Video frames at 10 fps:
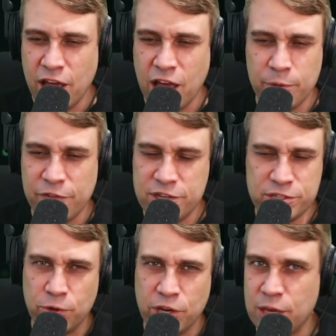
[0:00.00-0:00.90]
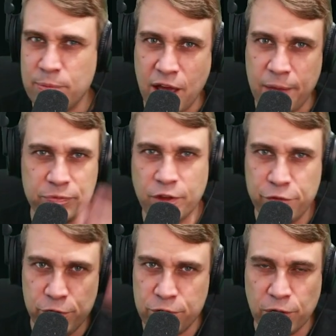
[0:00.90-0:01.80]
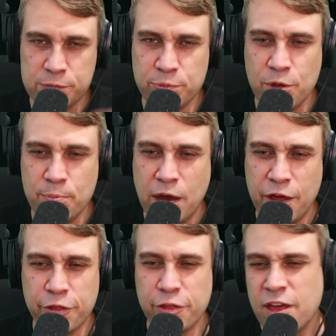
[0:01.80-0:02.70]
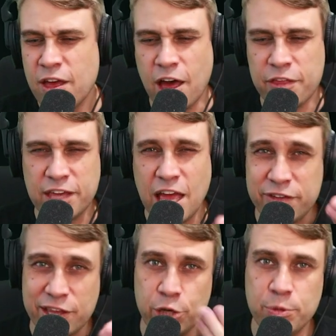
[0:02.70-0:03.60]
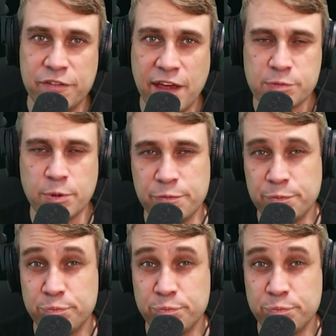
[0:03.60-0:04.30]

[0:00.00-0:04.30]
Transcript: If you're just talking about a few dollars per month, I think having a little bit of extra